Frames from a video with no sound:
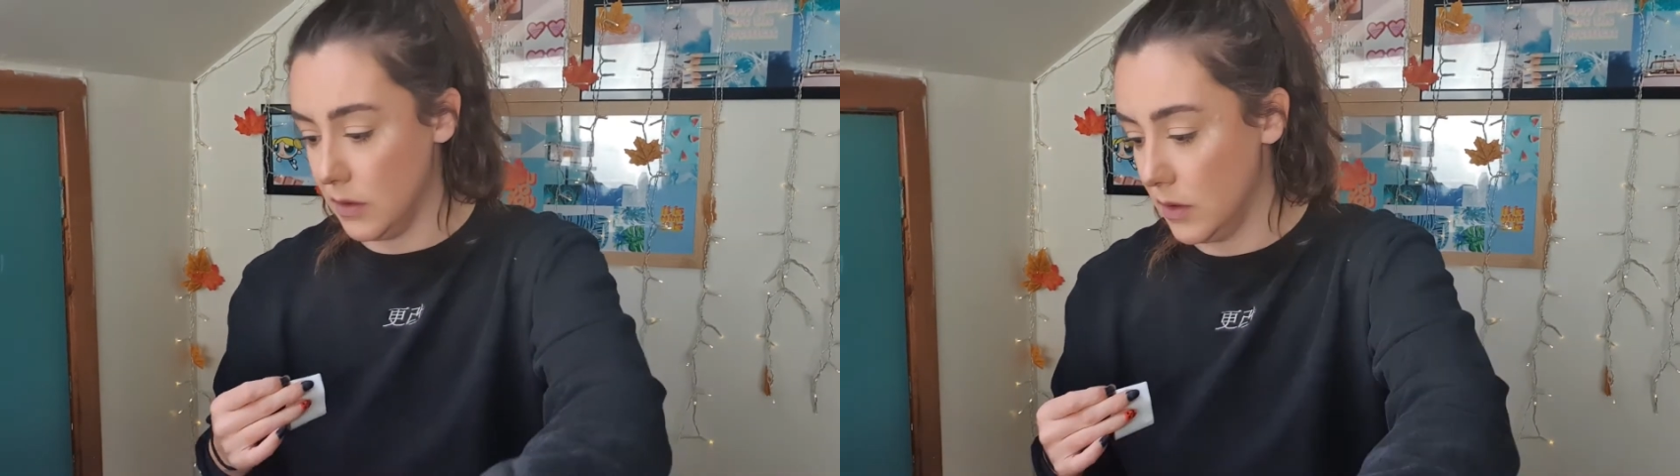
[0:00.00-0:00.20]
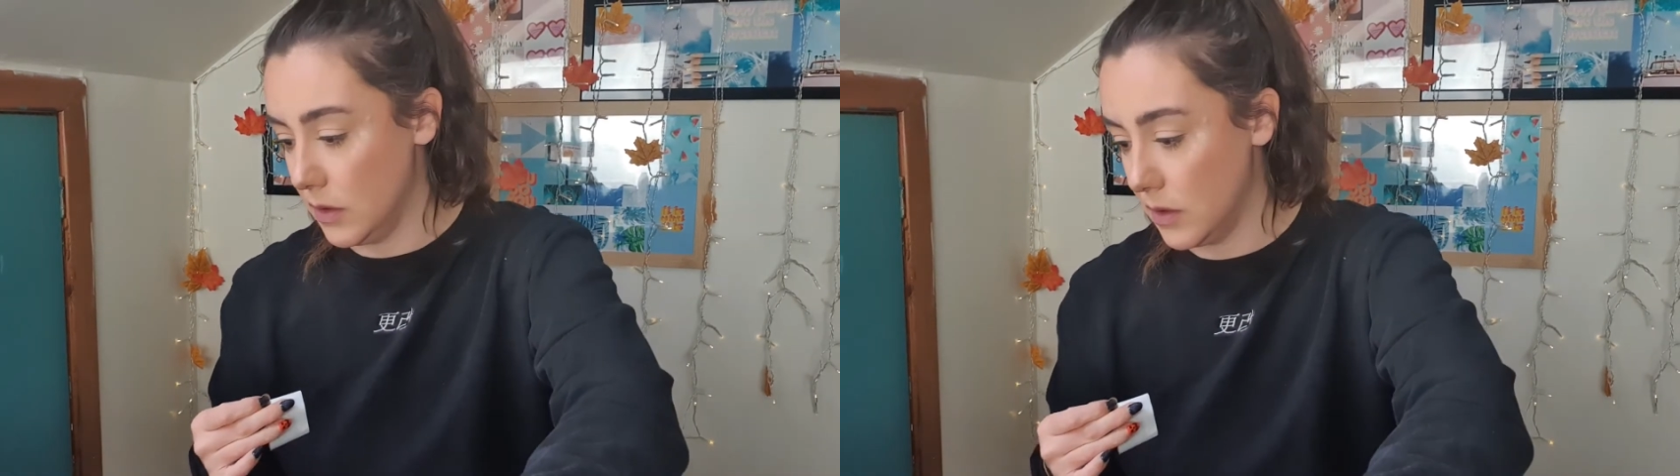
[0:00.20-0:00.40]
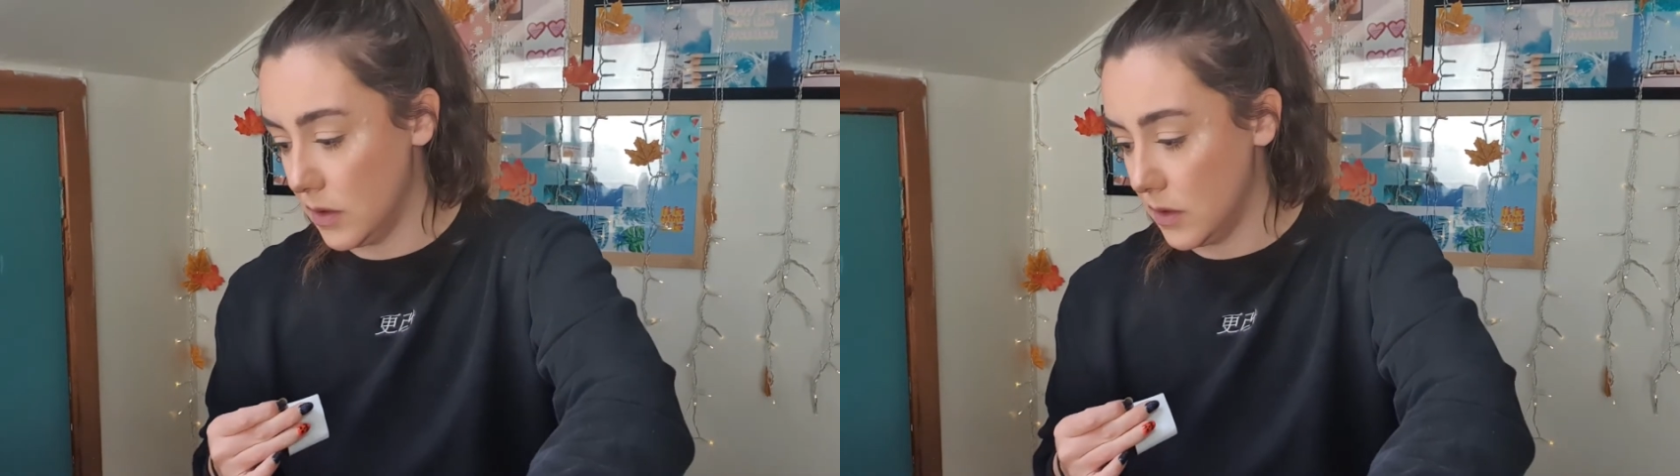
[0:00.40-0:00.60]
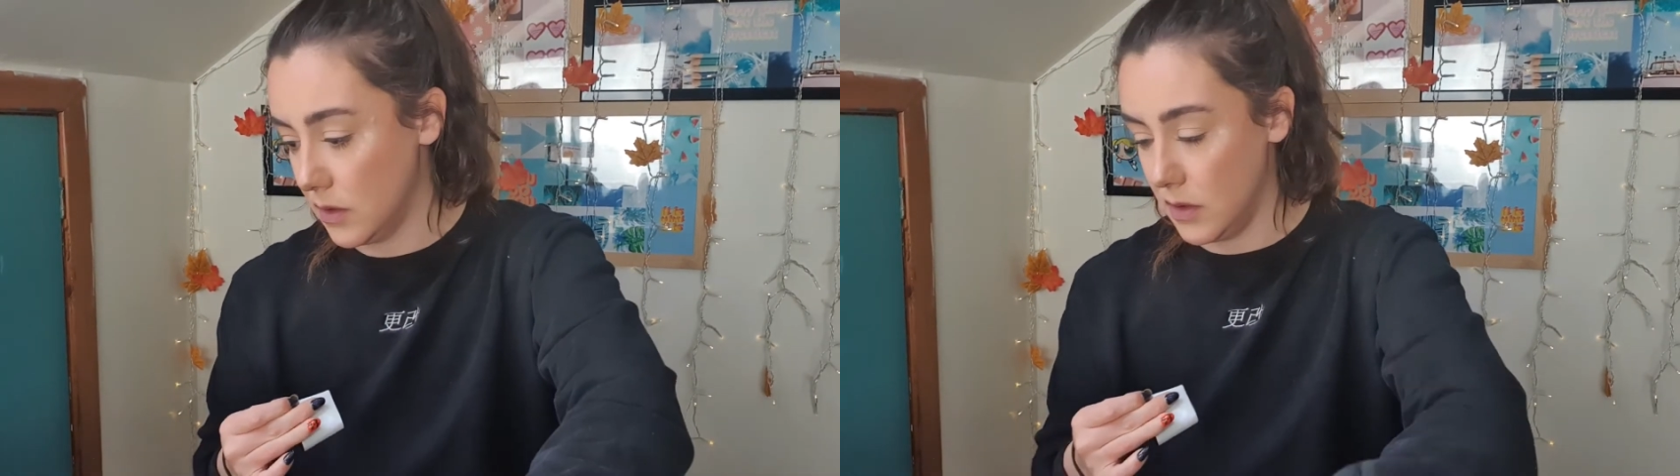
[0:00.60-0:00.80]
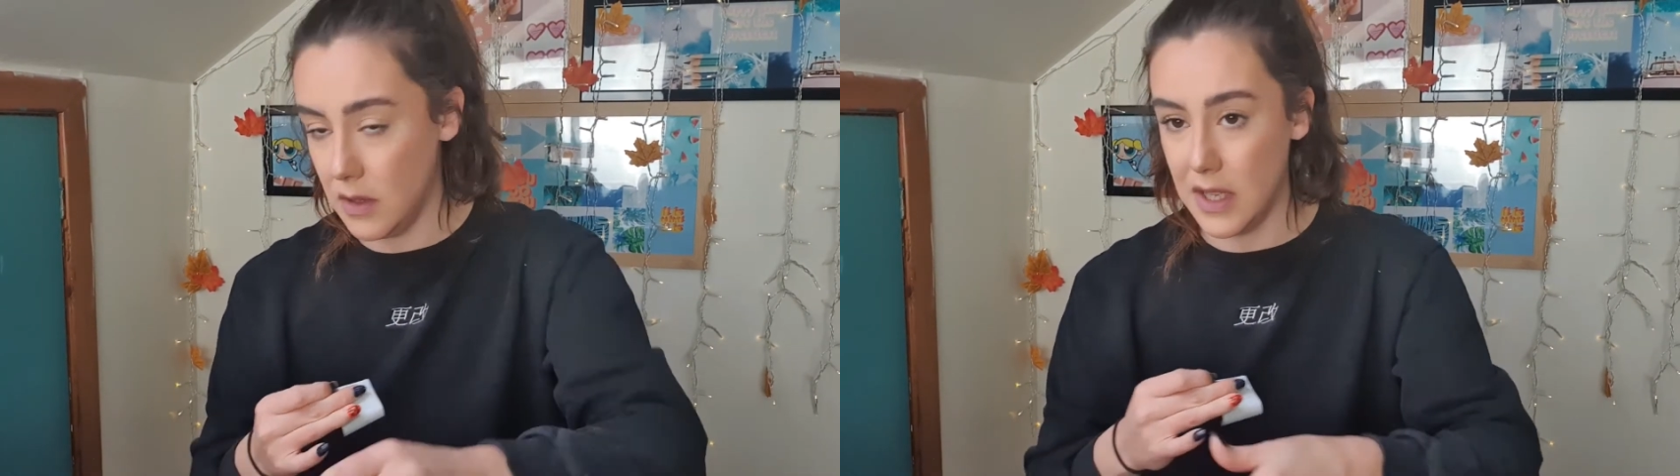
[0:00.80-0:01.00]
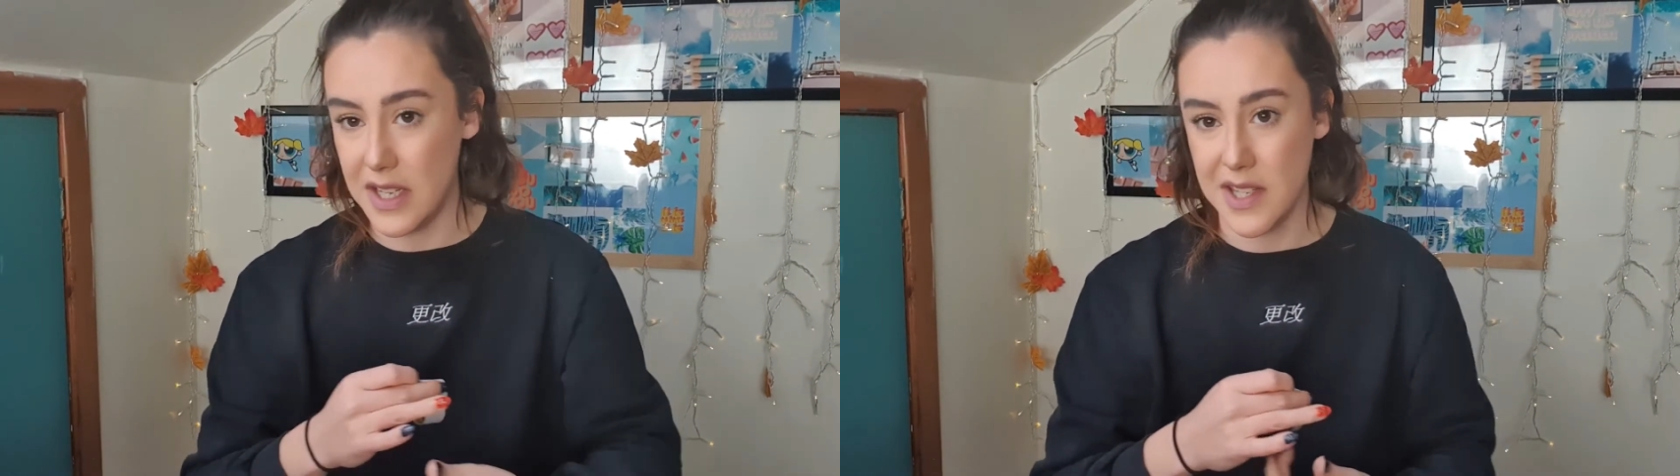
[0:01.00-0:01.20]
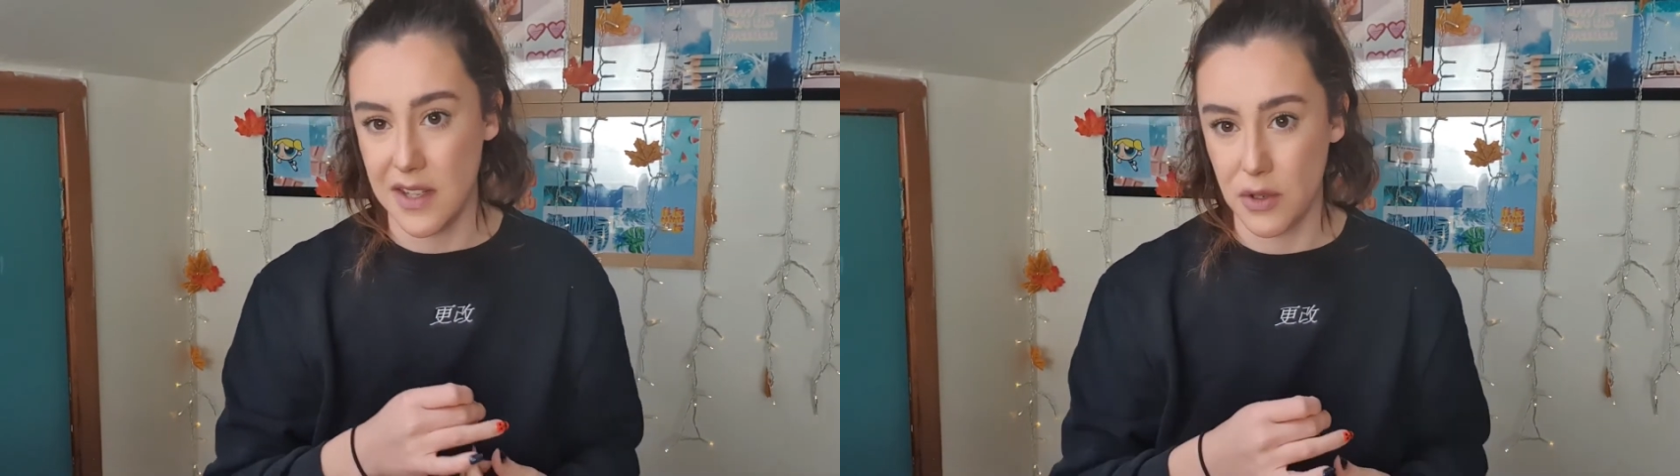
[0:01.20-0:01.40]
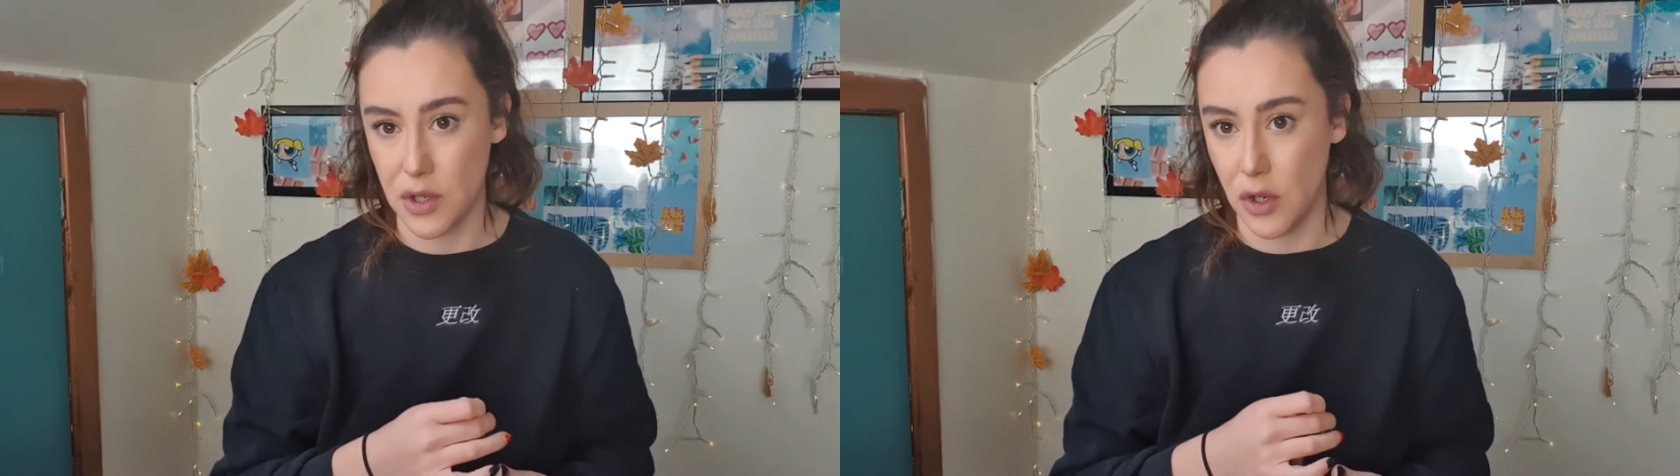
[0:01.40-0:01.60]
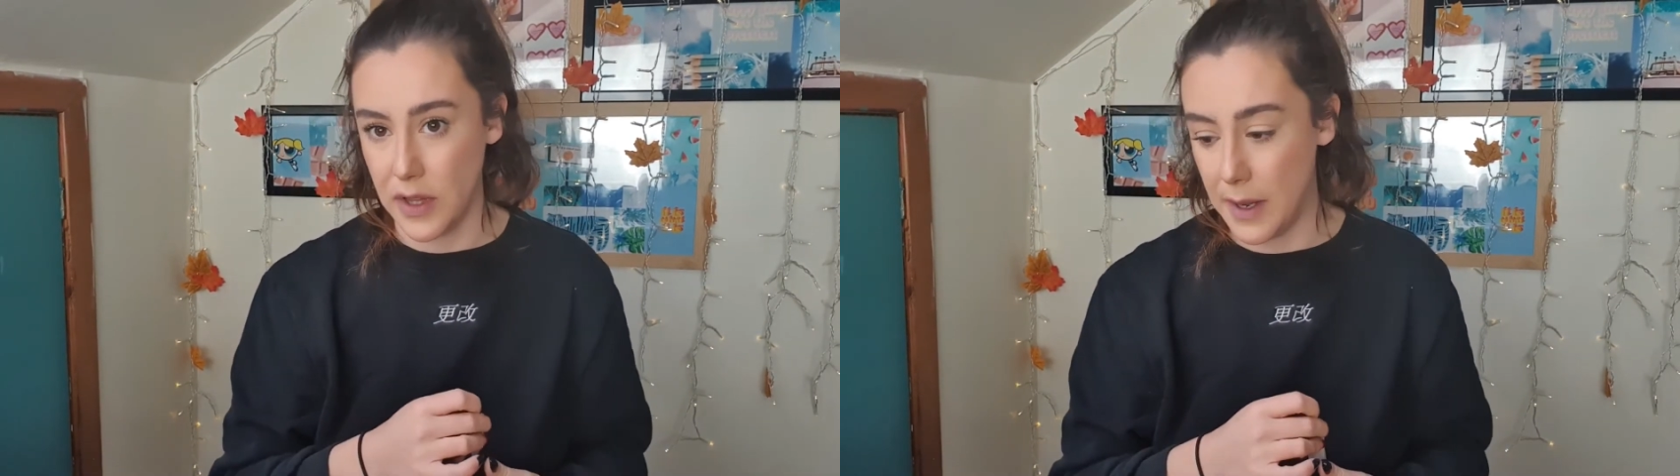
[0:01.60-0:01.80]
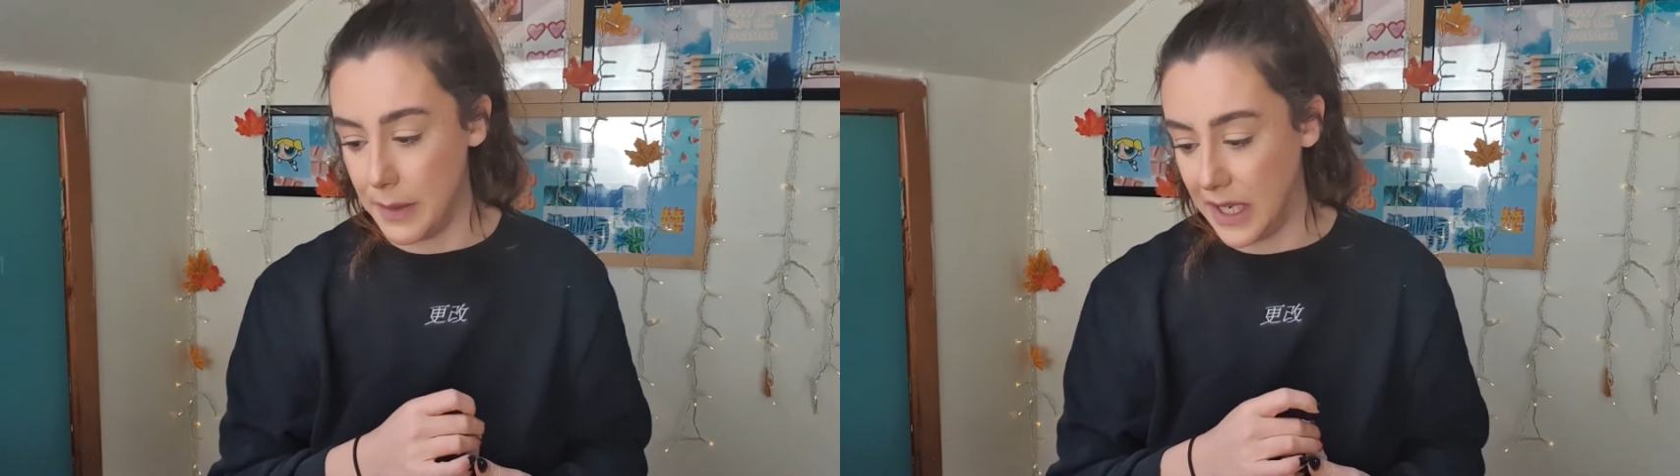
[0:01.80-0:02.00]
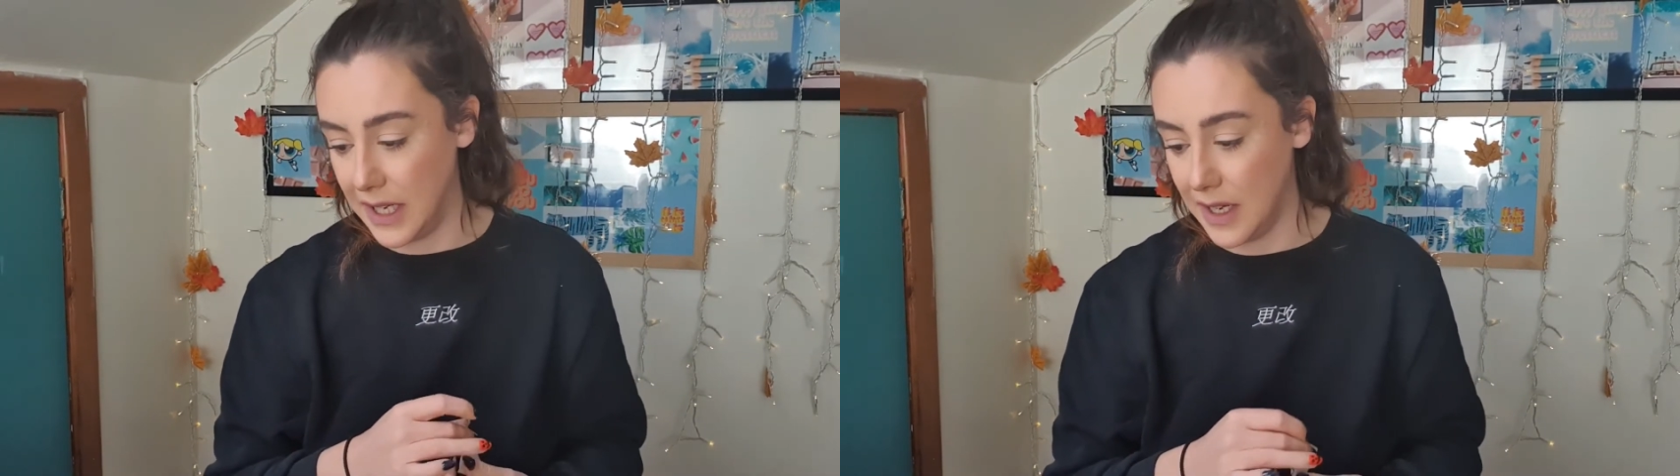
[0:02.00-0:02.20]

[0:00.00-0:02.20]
I say there's not that many.